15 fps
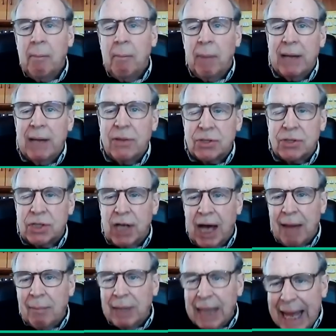by this
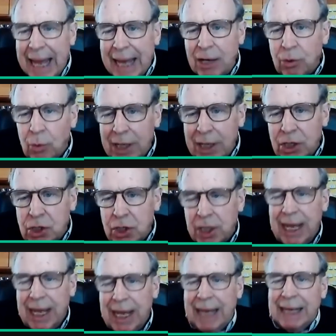time land rich
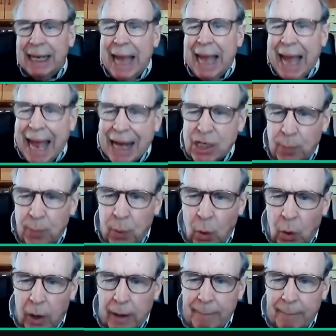and cash poor.